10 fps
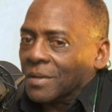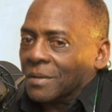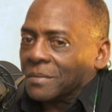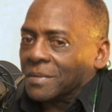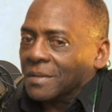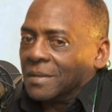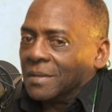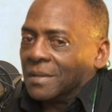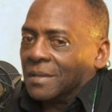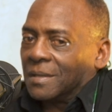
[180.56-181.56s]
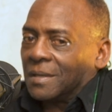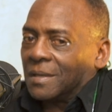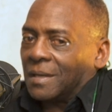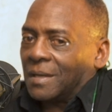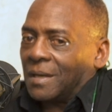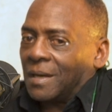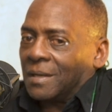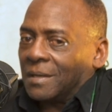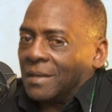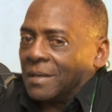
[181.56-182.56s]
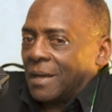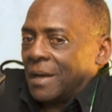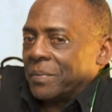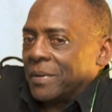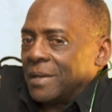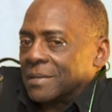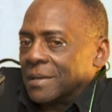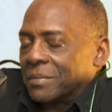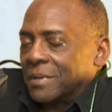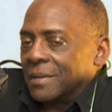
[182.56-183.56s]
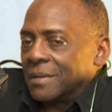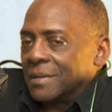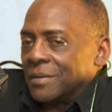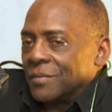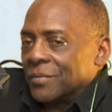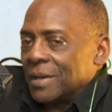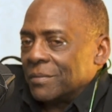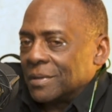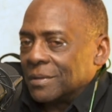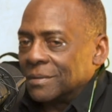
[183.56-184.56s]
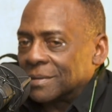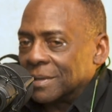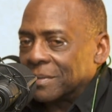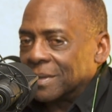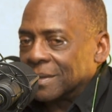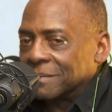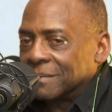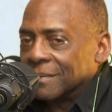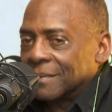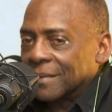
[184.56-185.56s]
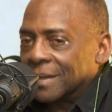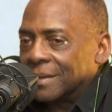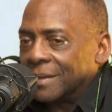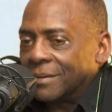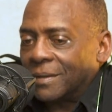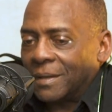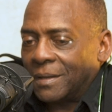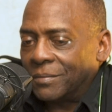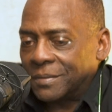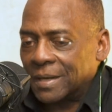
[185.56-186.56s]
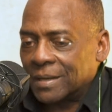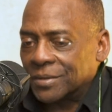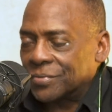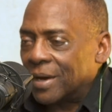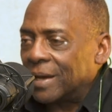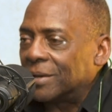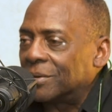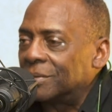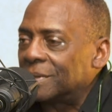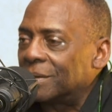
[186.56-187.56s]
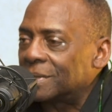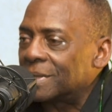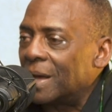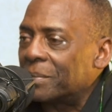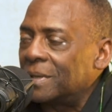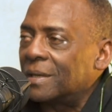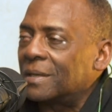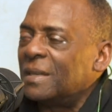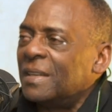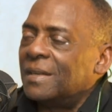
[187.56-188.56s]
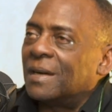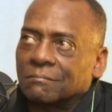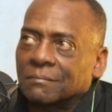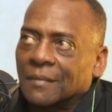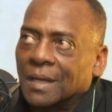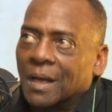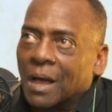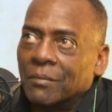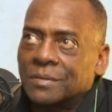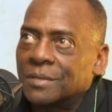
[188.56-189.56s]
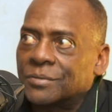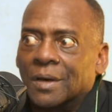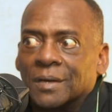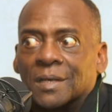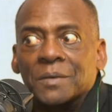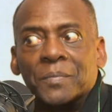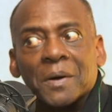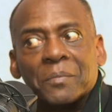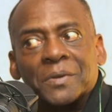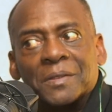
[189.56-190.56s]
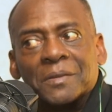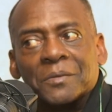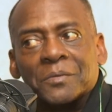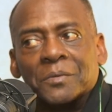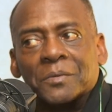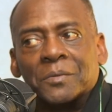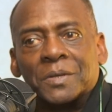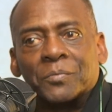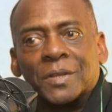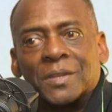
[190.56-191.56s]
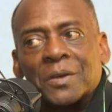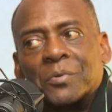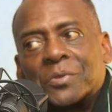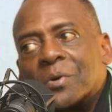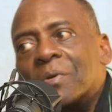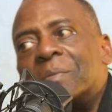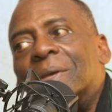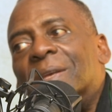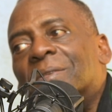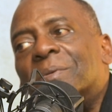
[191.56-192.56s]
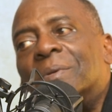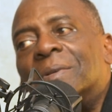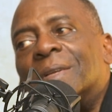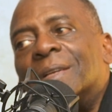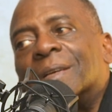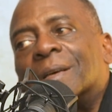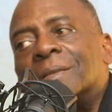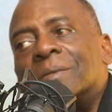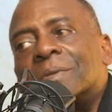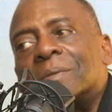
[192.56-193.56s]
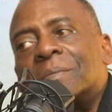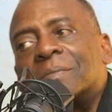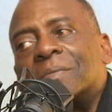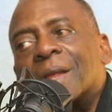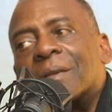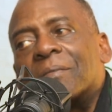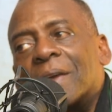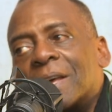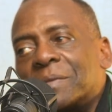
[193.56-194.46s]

his rhythms. And then I play something, and then Ray would do something. And then it, it was like a triangle that was happening. I was just trying to keep up with with what they were throwing me too, because it was some a lot of